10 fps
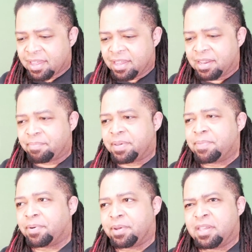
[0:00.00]
eating
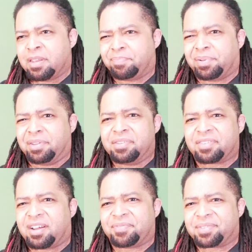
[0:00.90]
people, eating
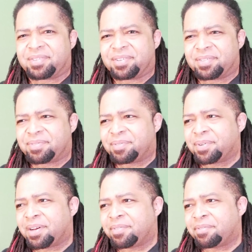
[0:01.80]
police officers for
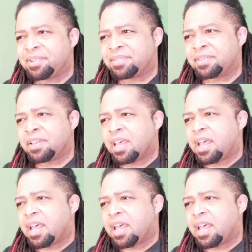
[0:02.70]
whatever reason.